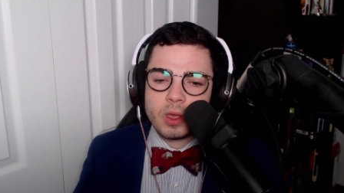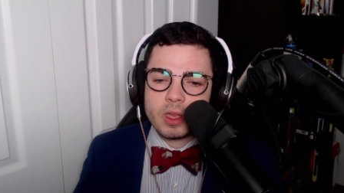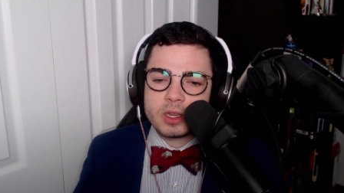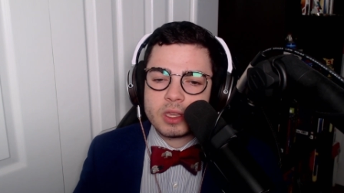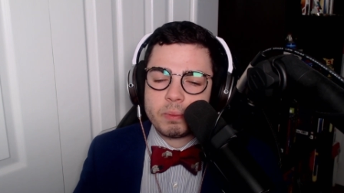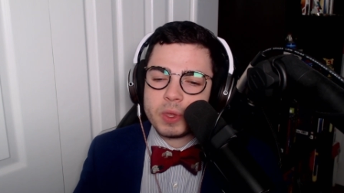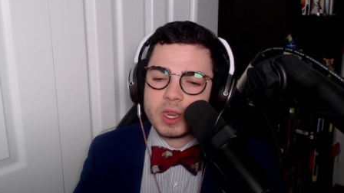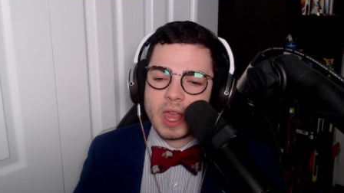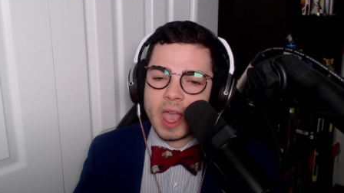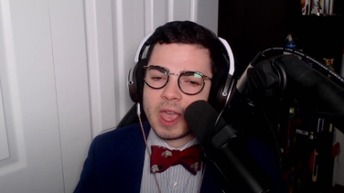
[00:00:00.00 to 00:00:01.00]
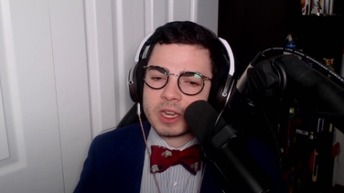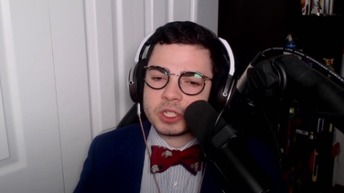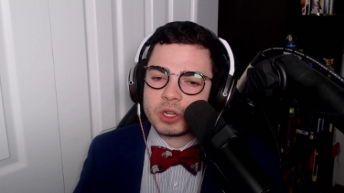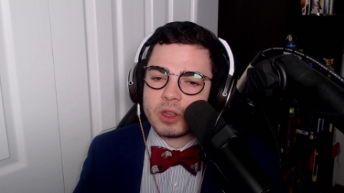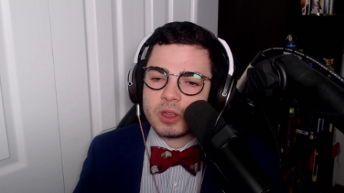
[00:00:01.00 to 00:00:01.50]
to beat Edge.
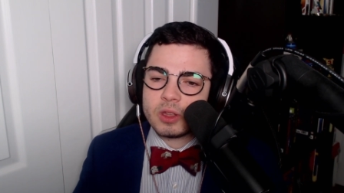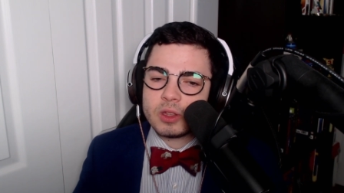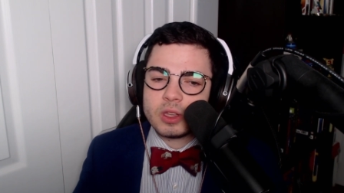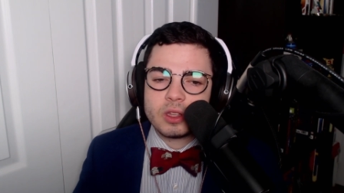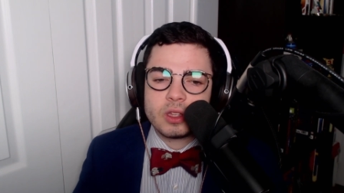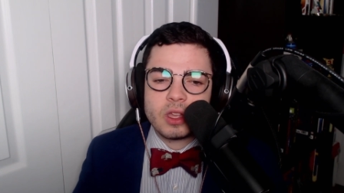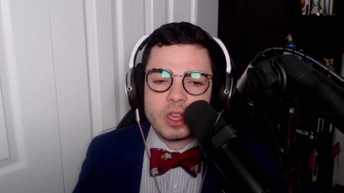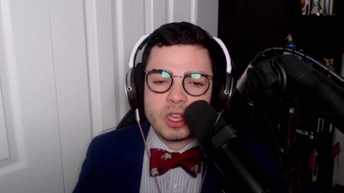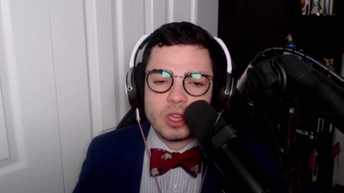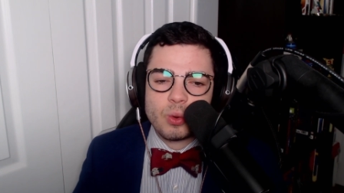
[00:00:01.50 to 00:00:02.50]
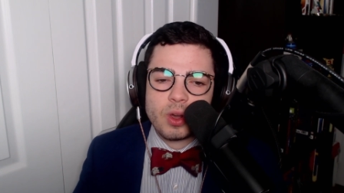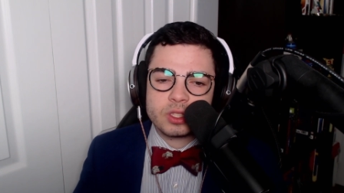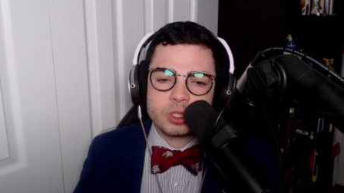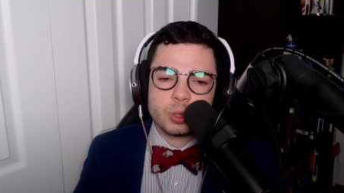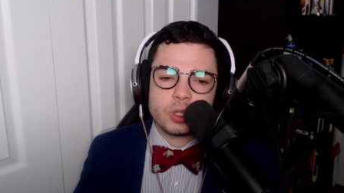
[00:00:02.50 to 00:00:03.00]
He wants
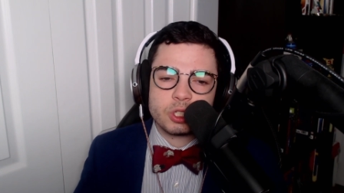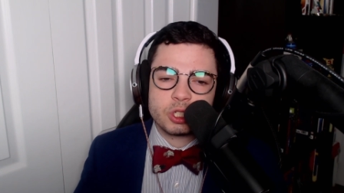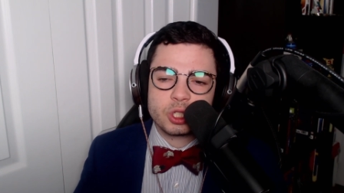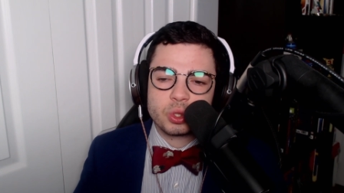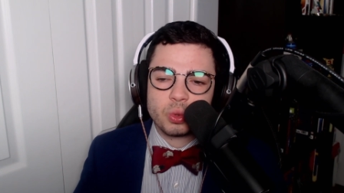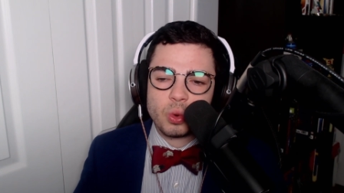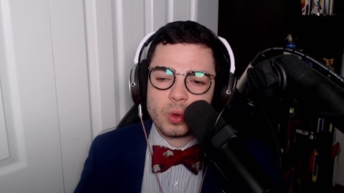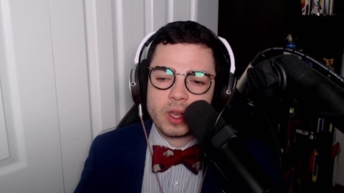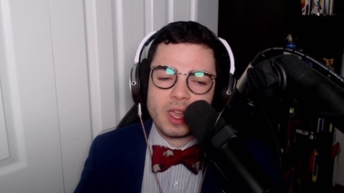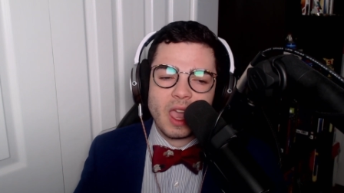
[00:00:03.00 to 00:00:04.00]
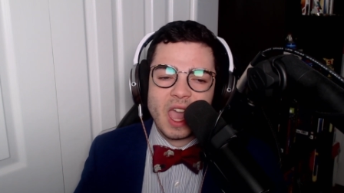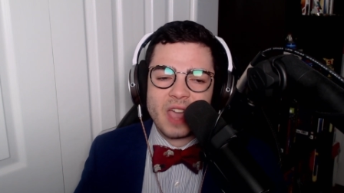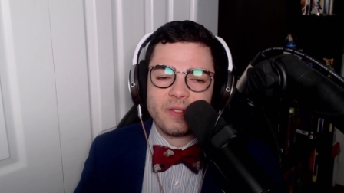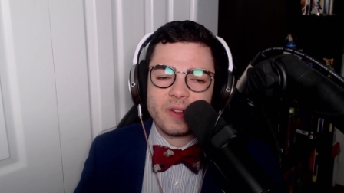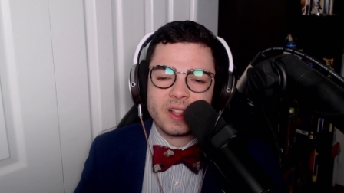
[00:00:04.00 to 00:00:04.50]
to destroy
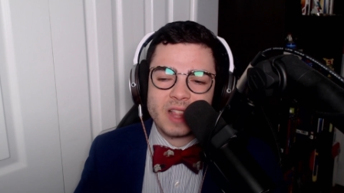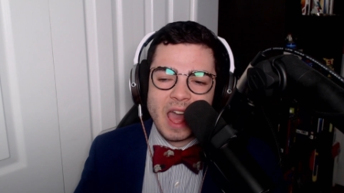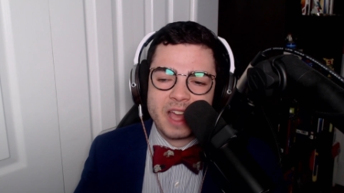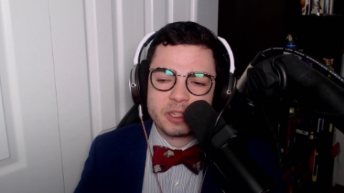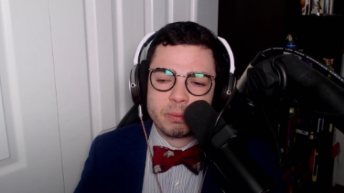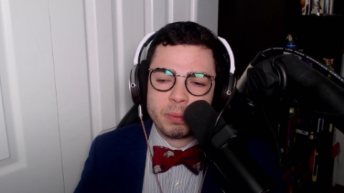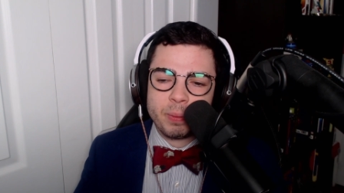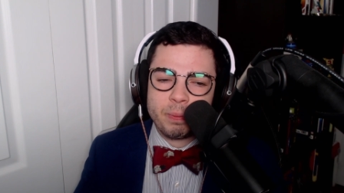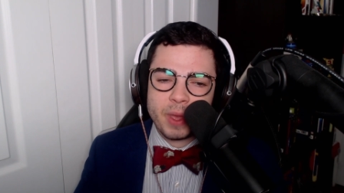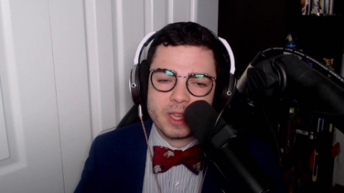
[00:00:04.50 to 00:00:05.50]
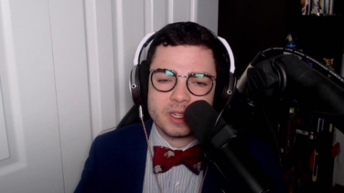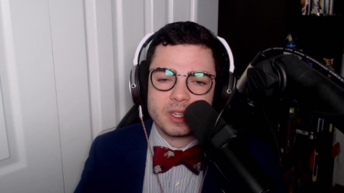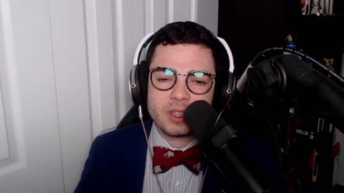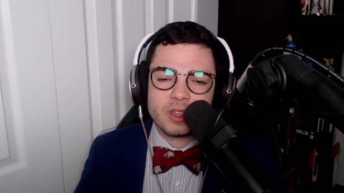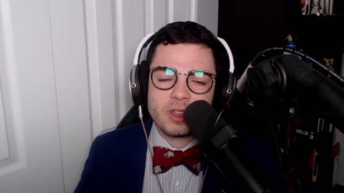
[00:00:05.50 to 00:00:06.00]
every last bit
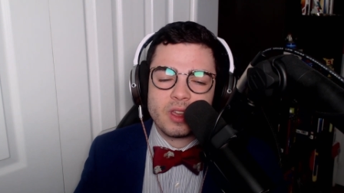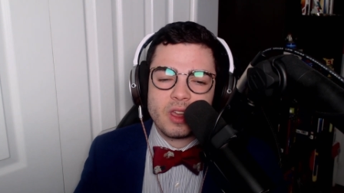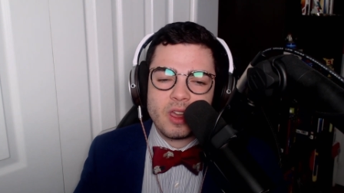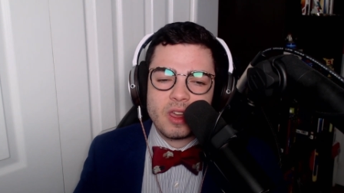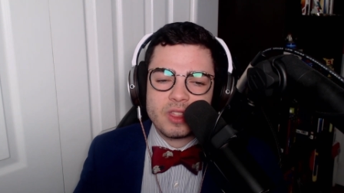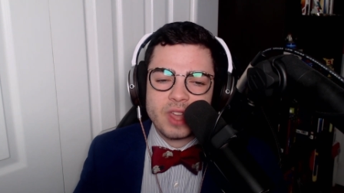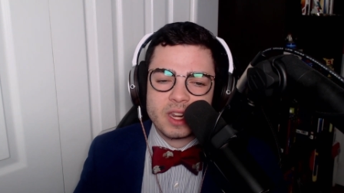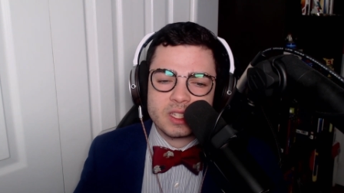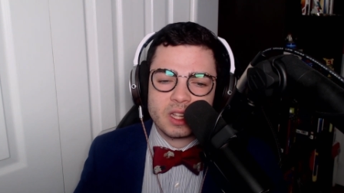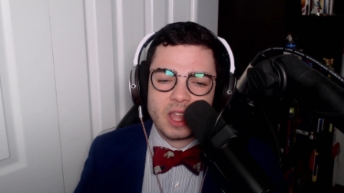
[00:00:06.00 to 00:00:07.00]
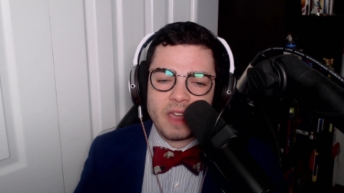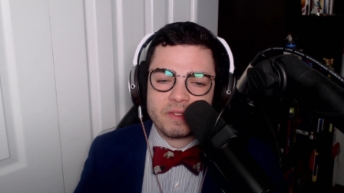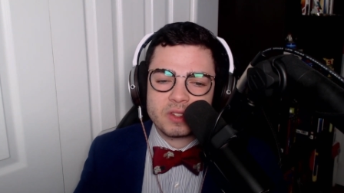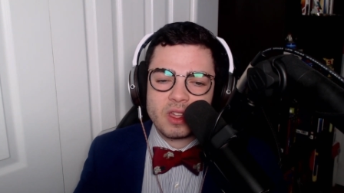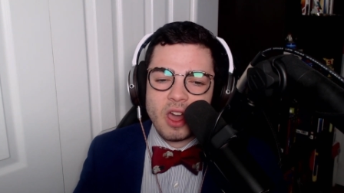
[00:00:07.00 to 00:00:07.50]
that is
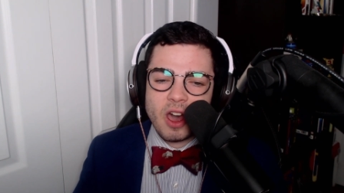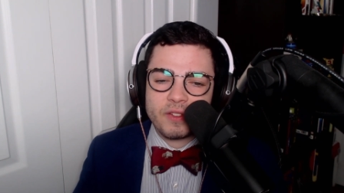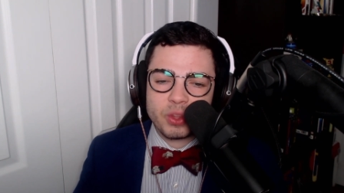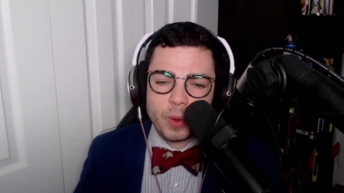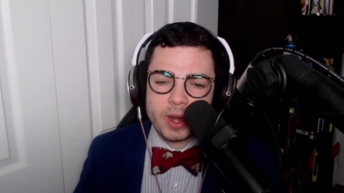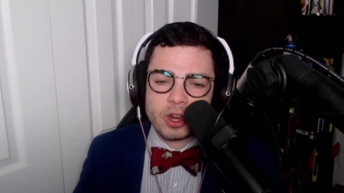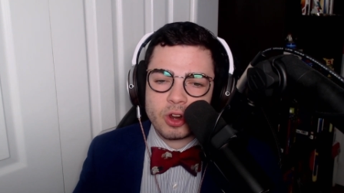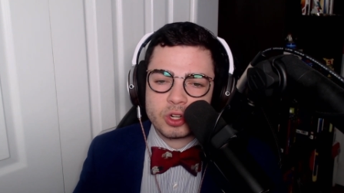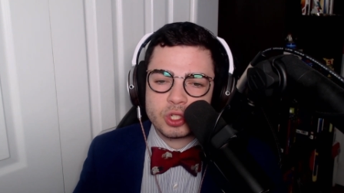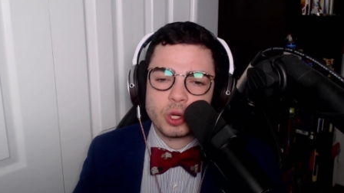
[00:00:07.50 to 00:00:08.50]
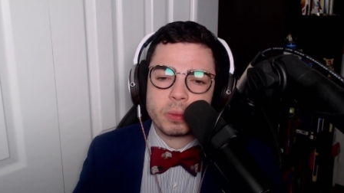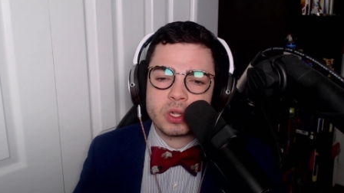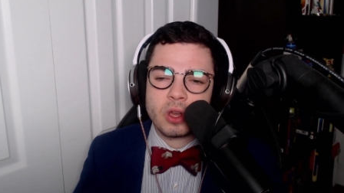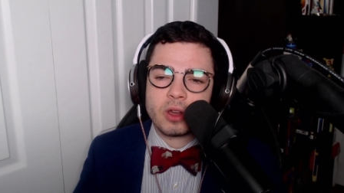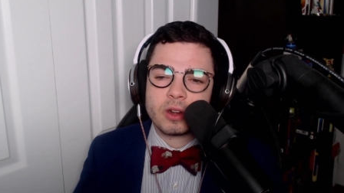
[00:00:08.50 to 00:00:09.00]
left of the Rated R
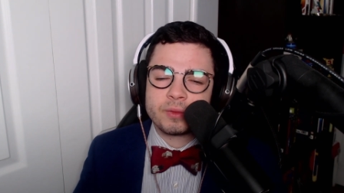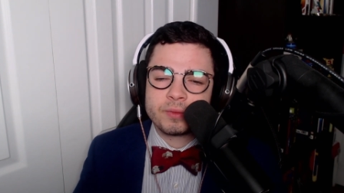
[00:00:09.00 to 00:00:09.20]
Superstar.